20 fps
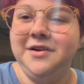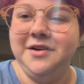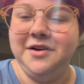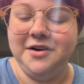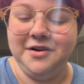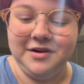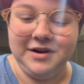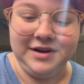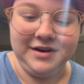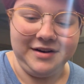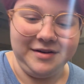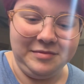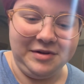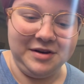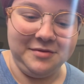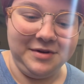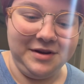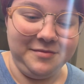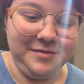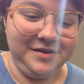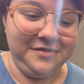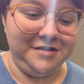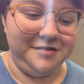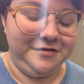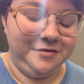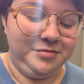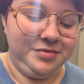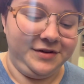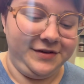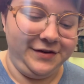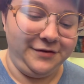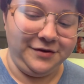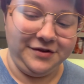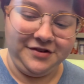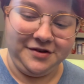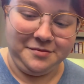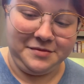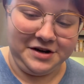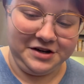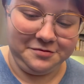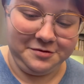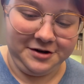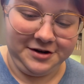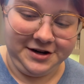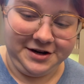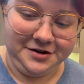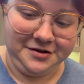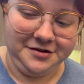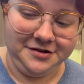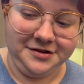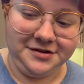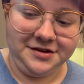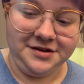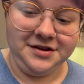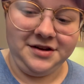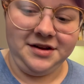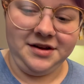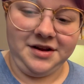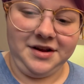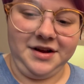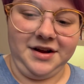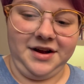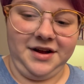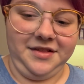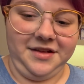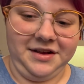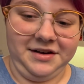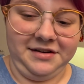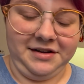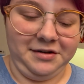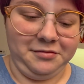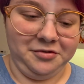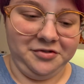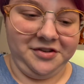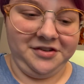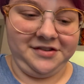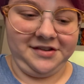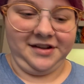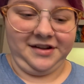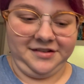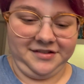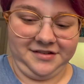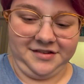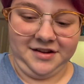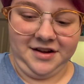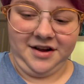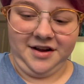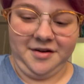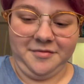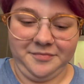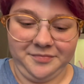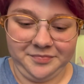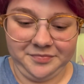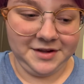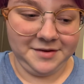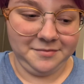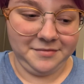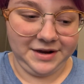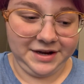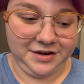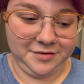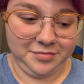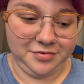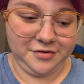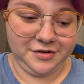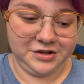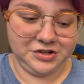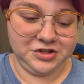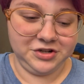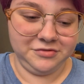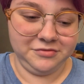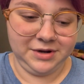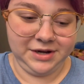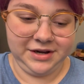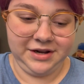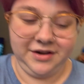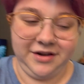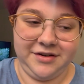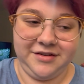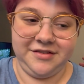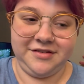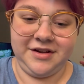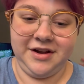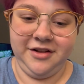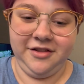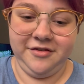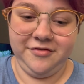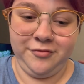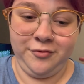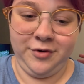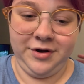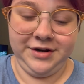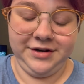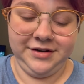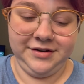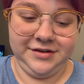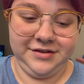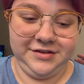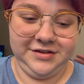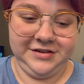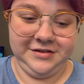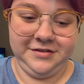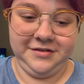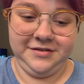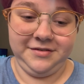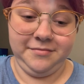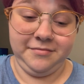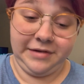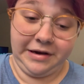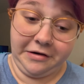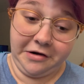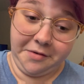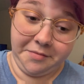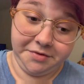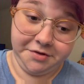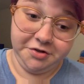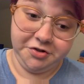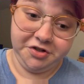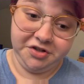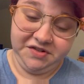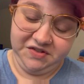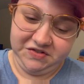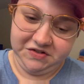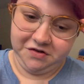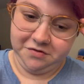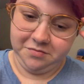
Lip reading: All right, I'm gonna make myself a plate with some mashed potatoes and then I will discuss my depression rating on a scale of 1 to my grandmother should disown